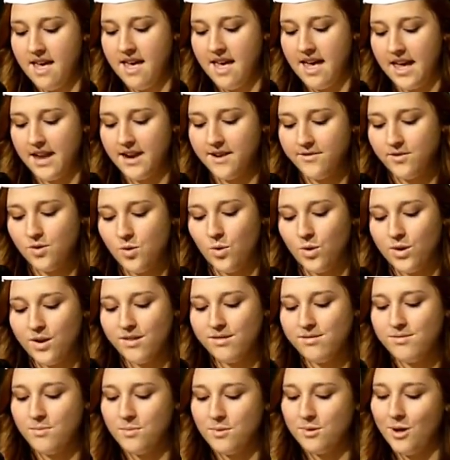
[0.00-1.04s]
And of
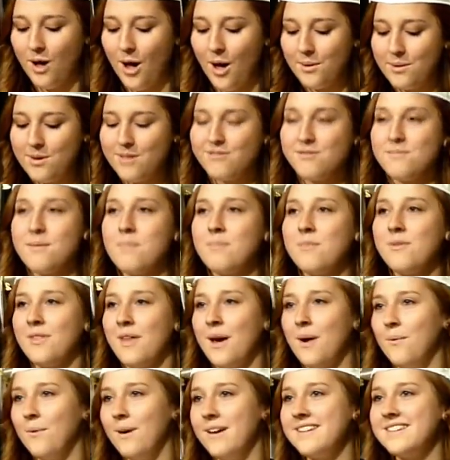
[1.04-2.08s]
course, we'll always remember
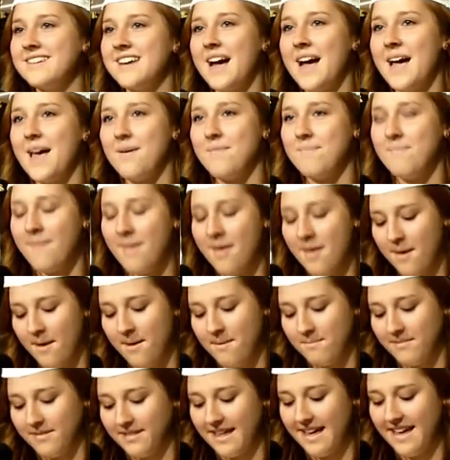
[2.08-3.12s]
that one time
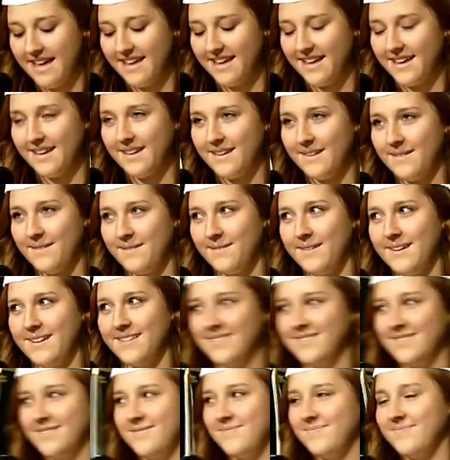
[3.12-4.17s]
Millette,
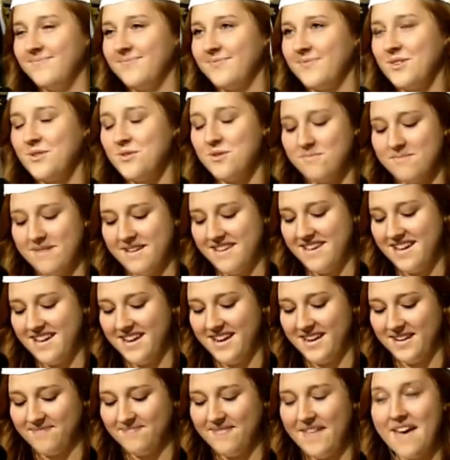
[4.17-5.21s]
well, who am I
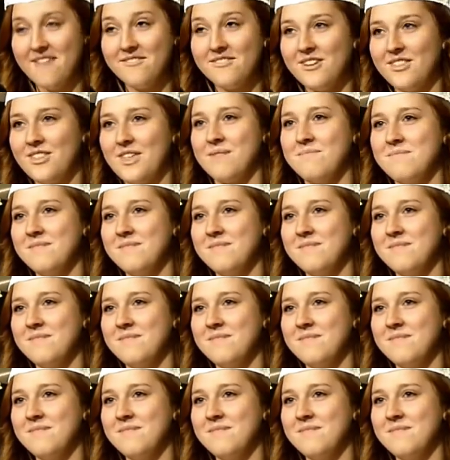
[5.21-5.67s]
kidding? Everything